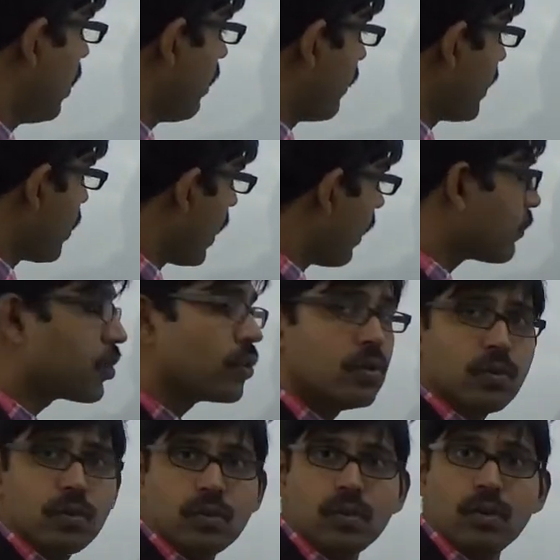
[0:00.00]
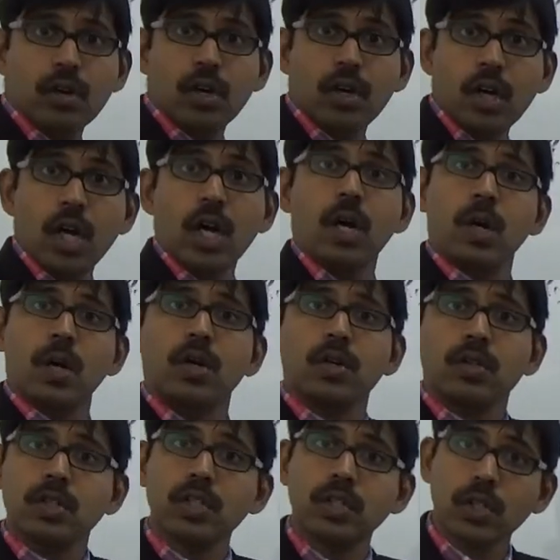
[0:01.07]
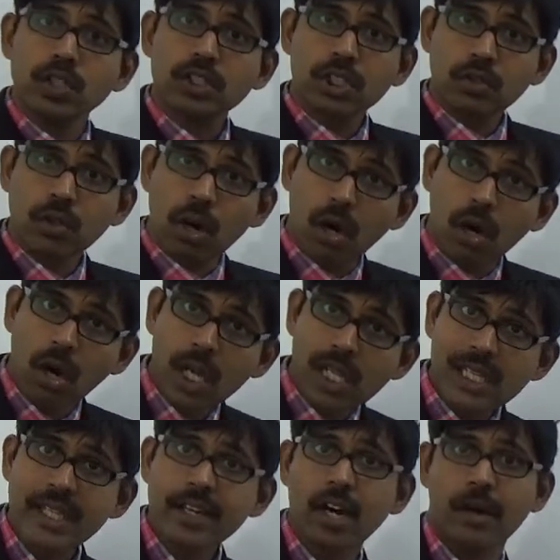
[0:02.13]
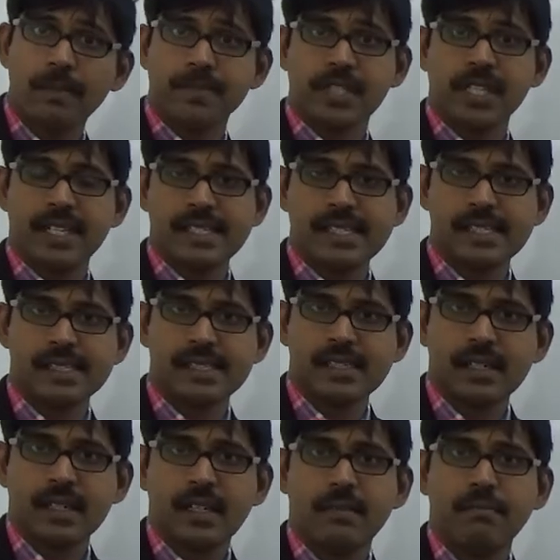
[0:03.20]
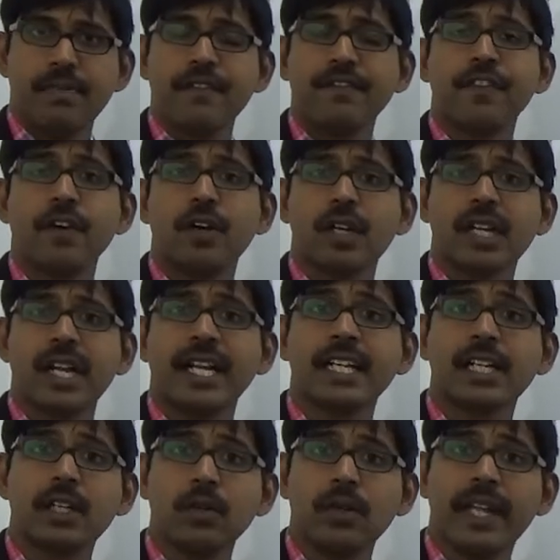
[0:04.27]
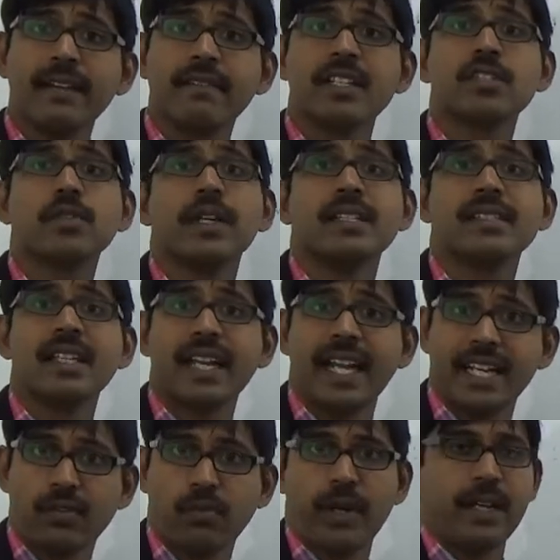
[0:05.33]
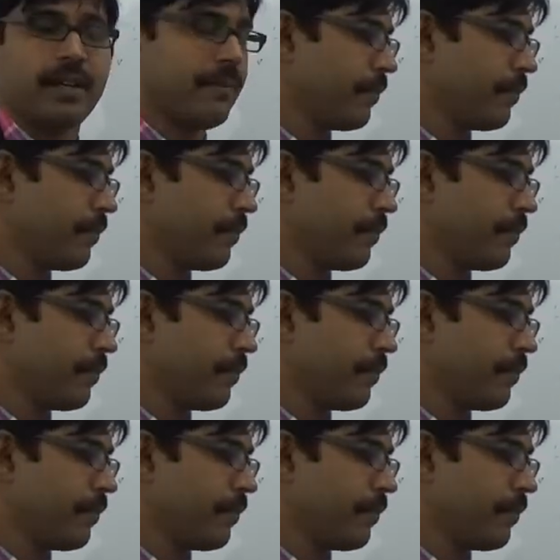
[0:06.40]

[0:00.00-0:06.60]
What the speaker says: we have to go through all the options before concluding which one is the right one.